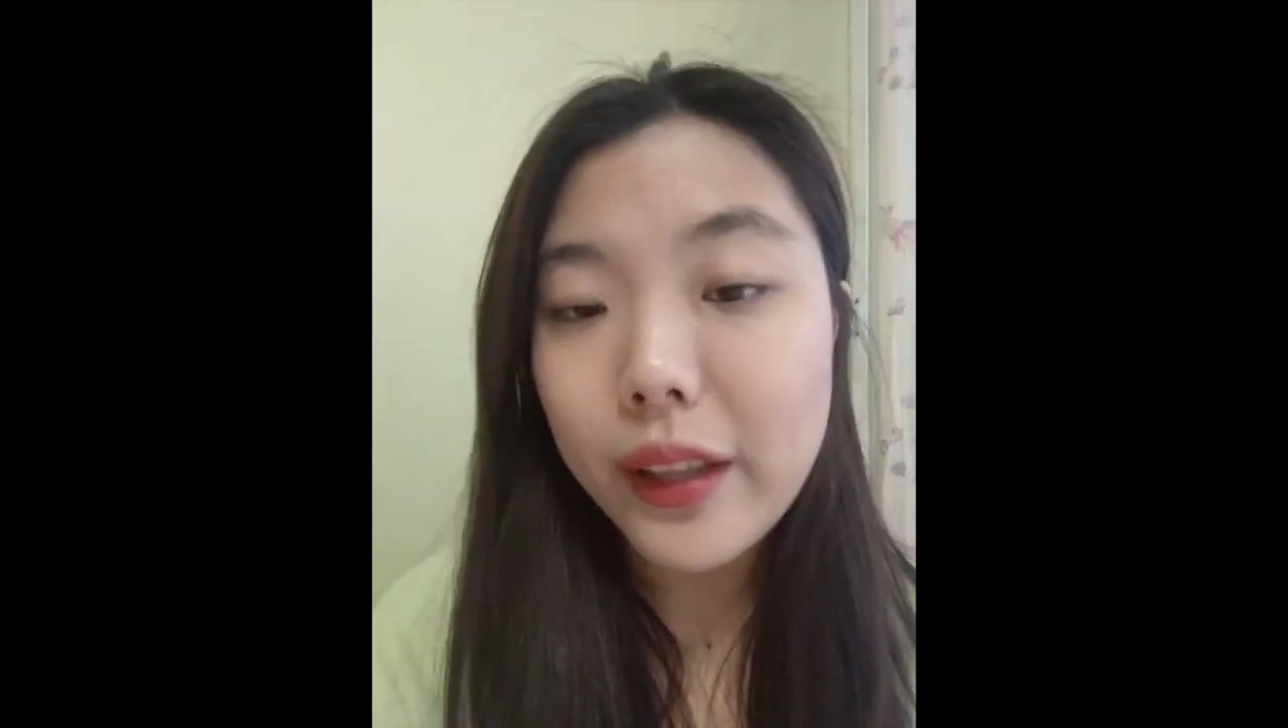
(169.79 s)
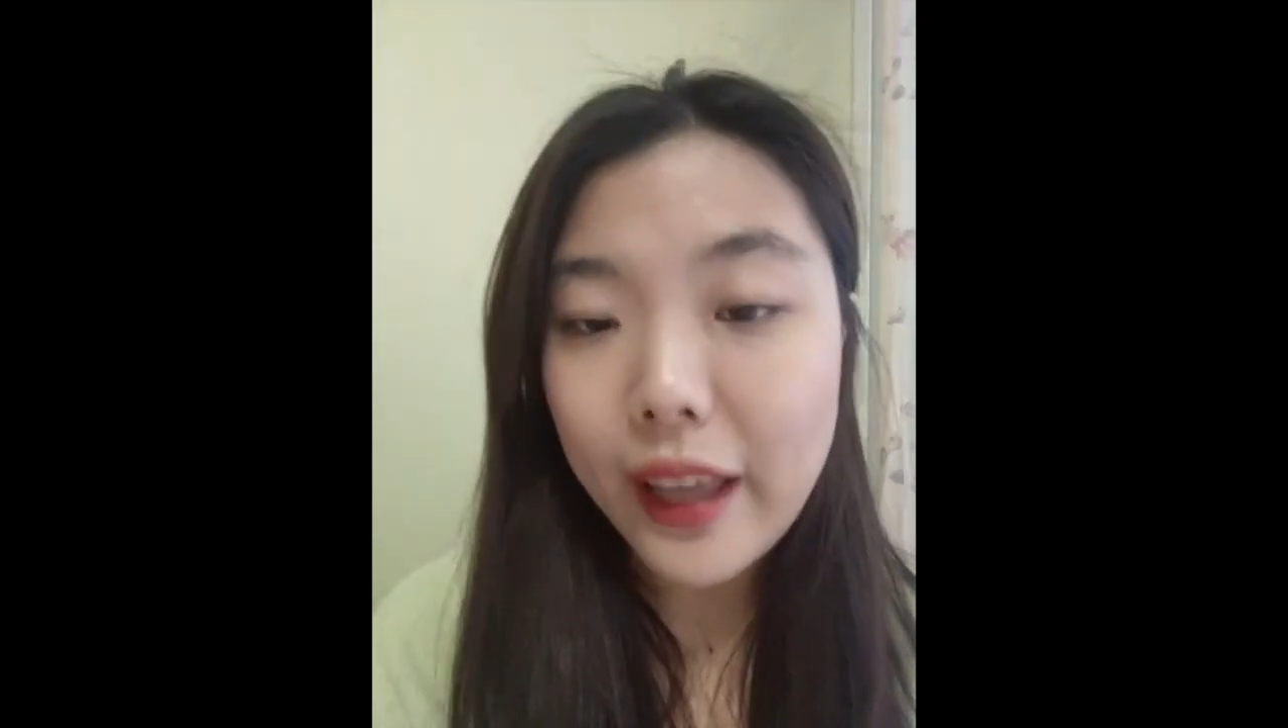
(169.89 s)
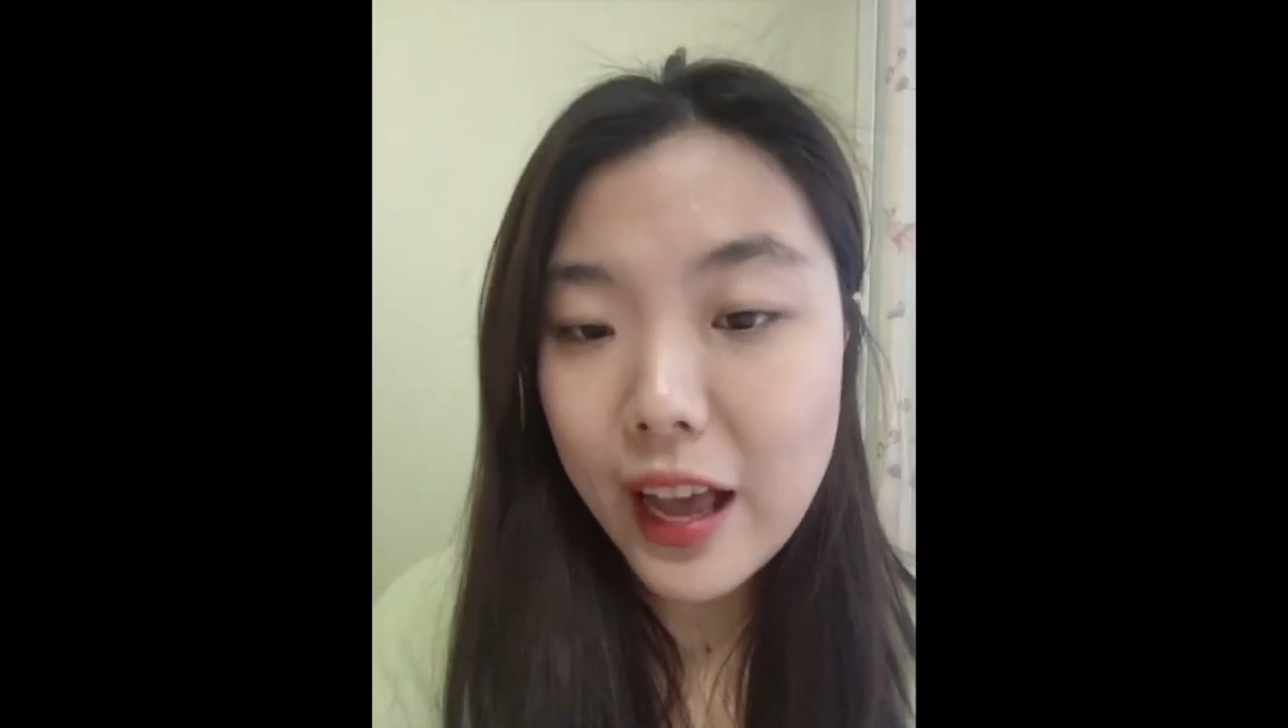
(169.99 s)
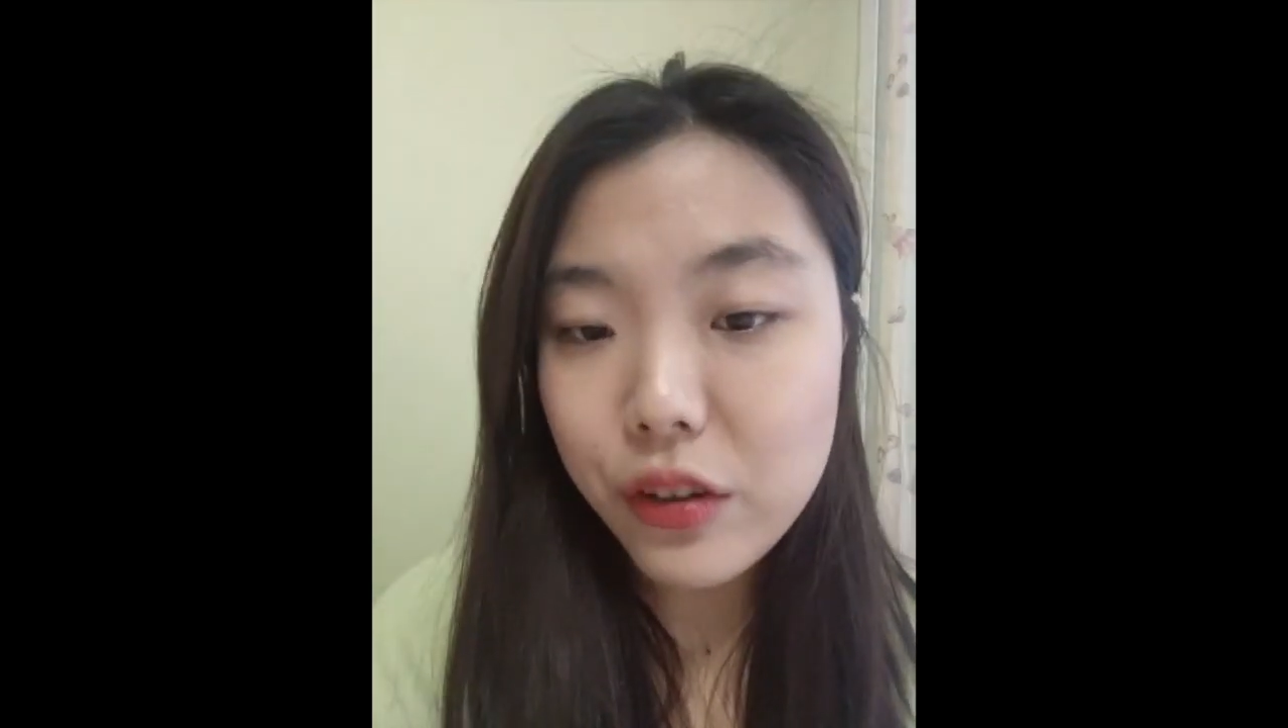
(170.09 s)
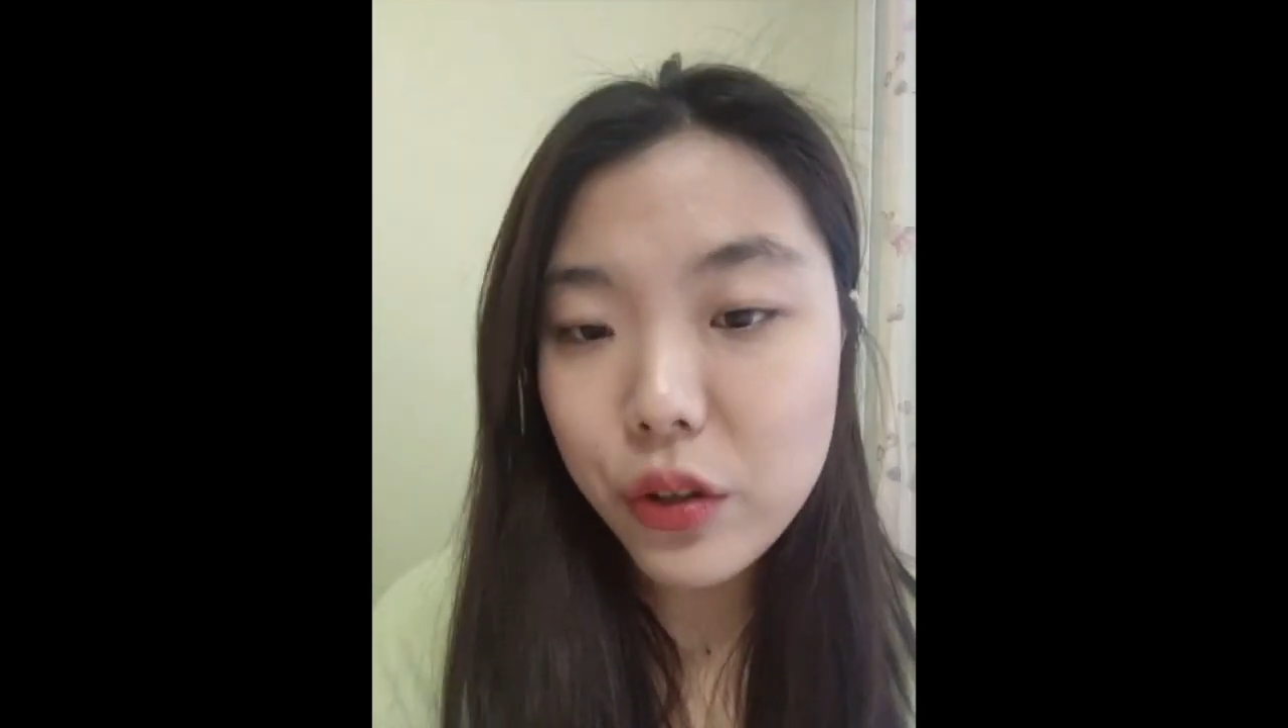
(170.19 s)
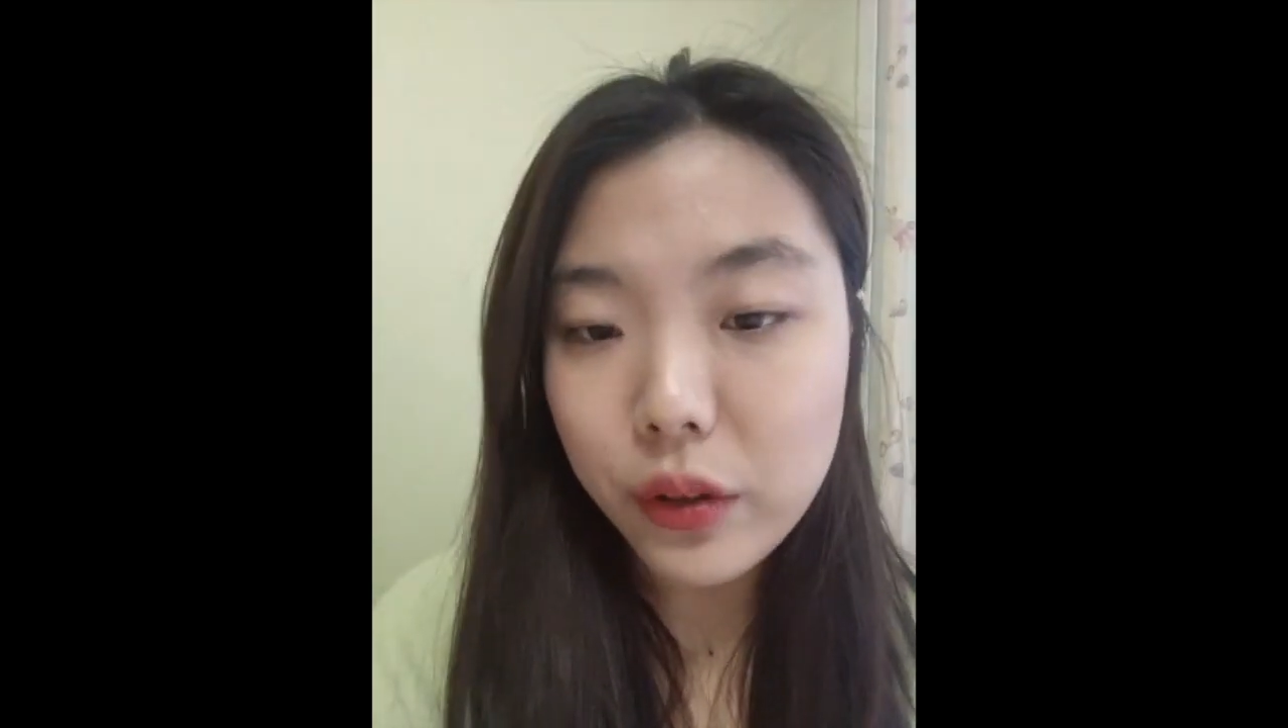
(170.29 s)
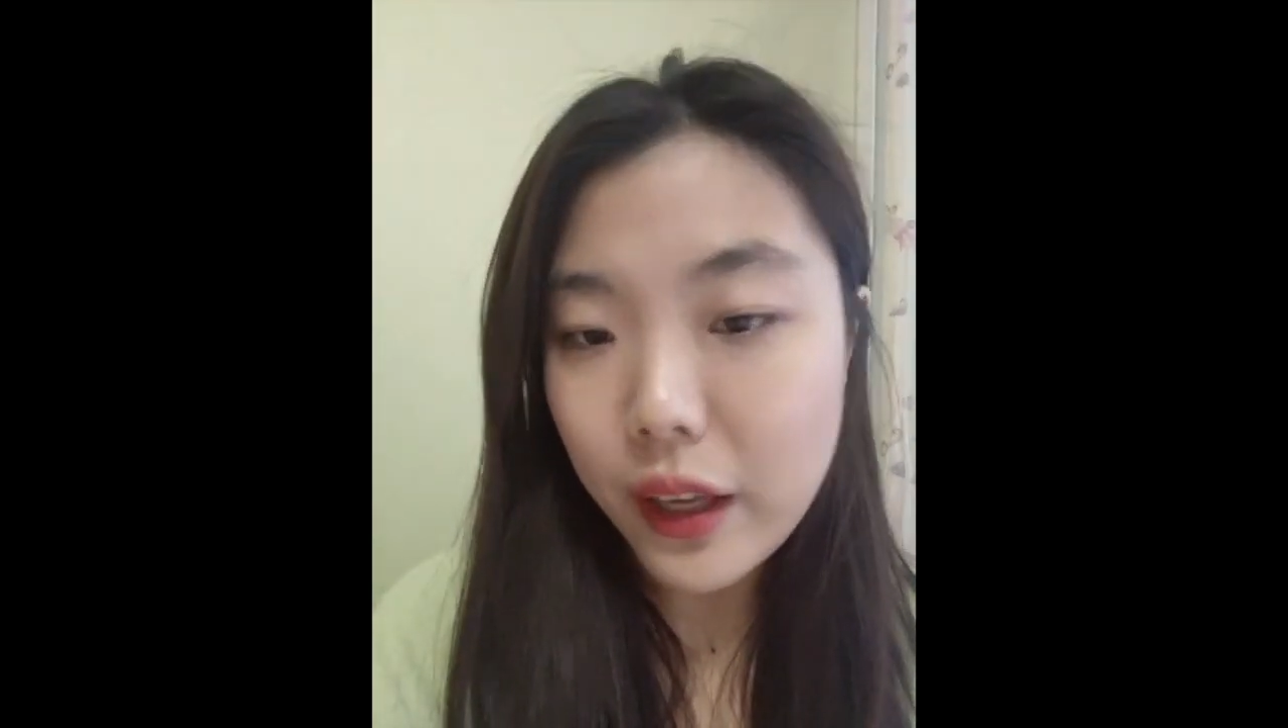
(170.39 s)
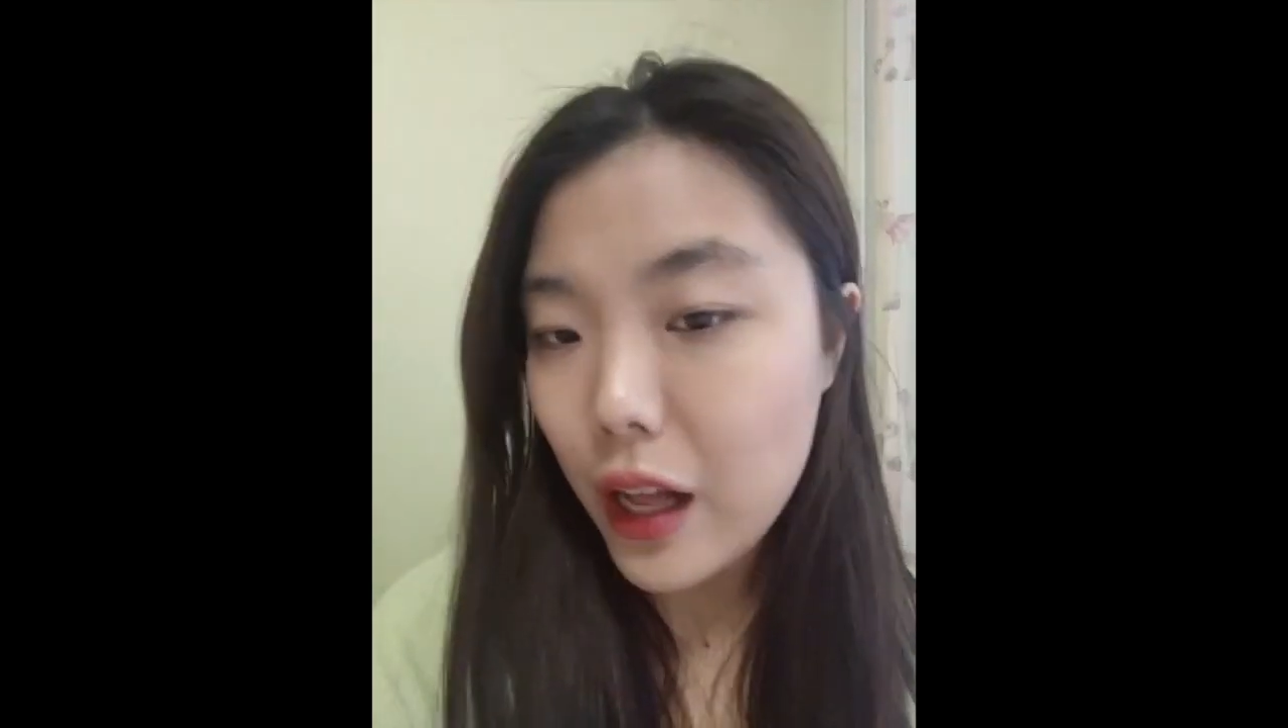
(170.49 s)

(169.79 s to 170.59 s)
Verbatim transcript: like ask you like